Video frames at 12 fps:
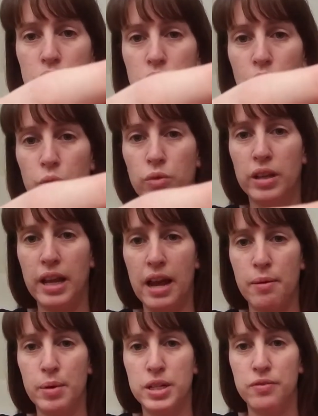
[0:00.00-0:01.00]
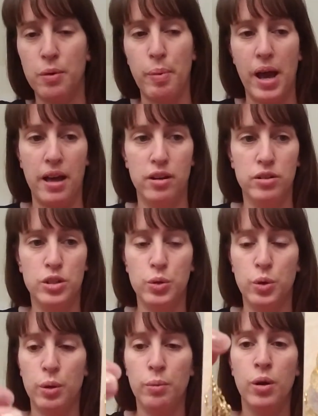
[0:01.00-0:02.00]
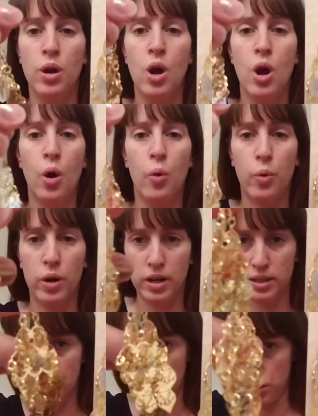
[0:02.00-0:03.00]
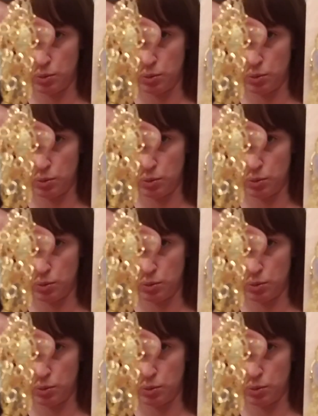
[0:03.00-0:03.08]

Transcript: don't really have much of a pattern to them. Whereas these